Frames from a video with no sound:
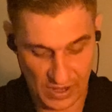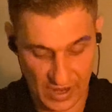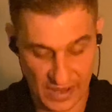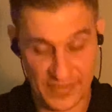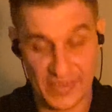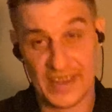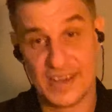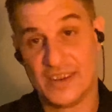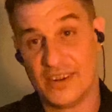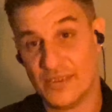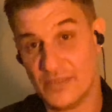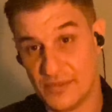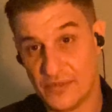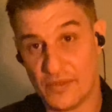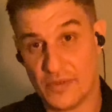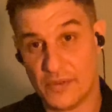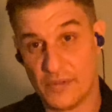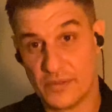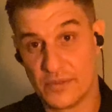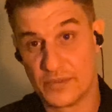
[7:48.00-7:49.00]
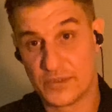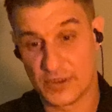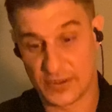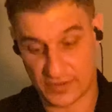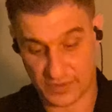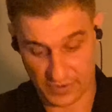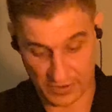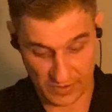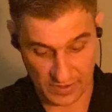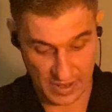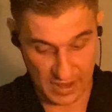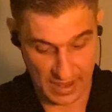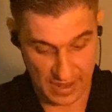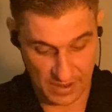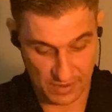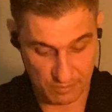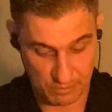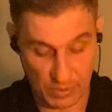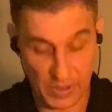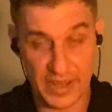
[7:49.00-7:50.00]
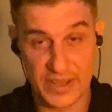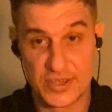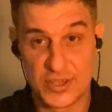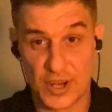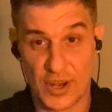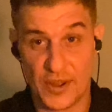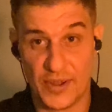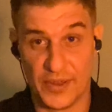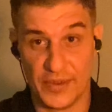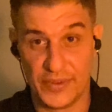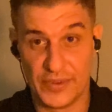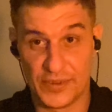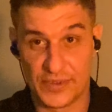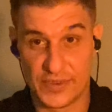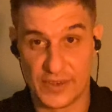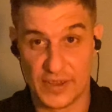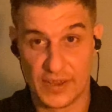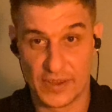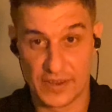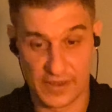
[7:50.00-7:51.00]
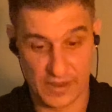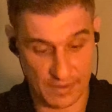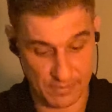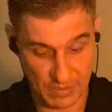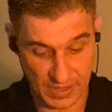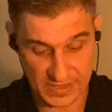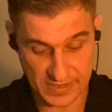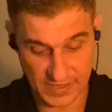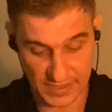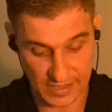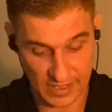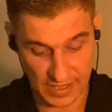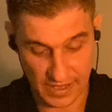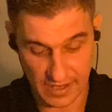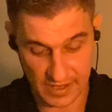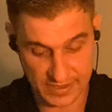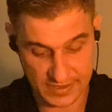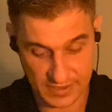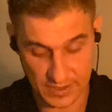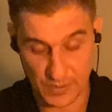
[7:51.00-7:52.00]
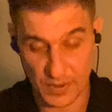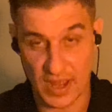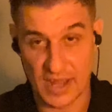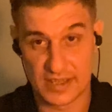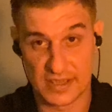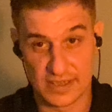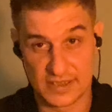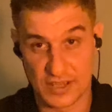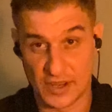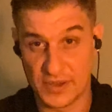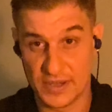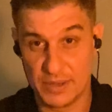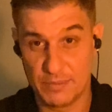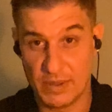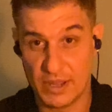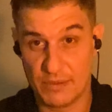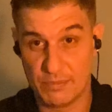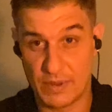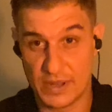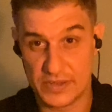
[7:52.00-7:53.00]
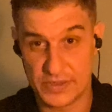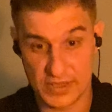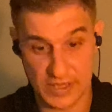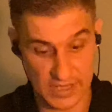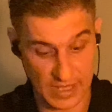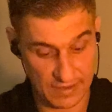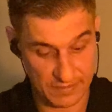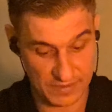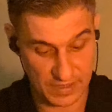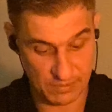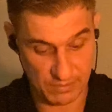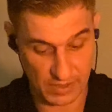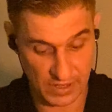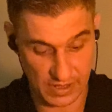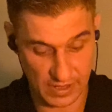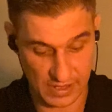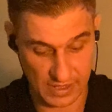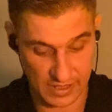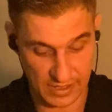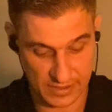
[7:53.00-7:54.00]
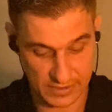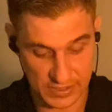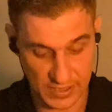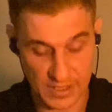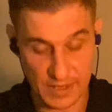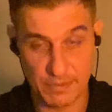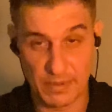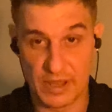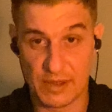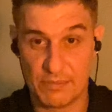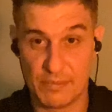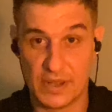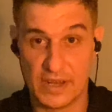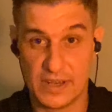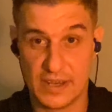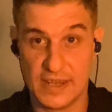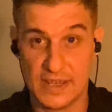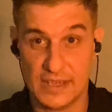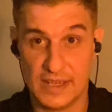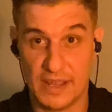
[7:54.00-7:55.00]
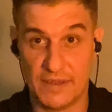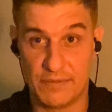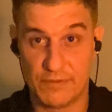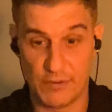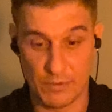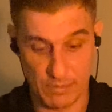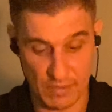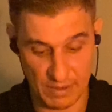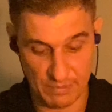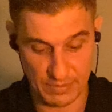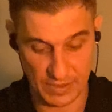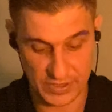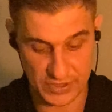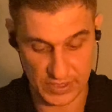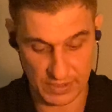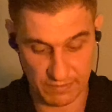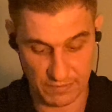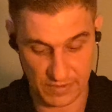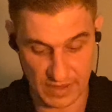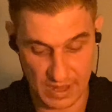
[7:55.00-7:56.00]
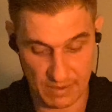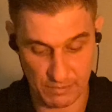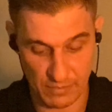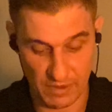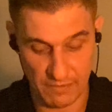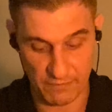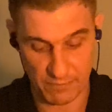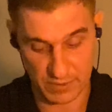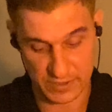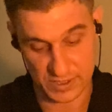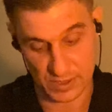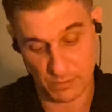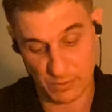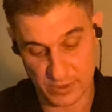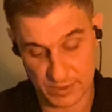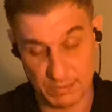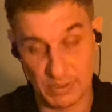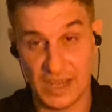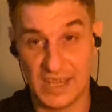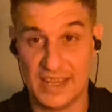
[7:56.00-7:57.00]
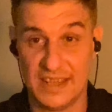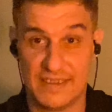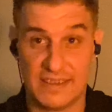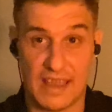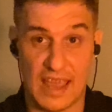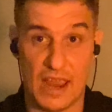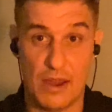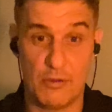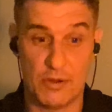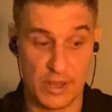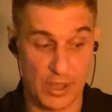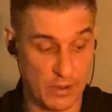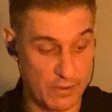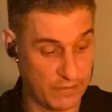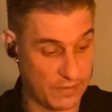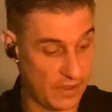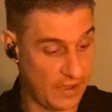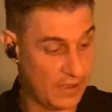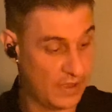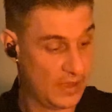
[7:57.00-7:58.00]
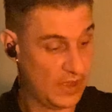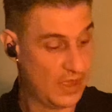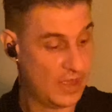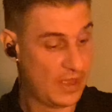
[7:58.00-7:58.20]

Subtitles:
And then just by chance, basically I still had a tiny bit of budget left in my a tiny bit of money left from my budget for that month, which I was planning to carry over.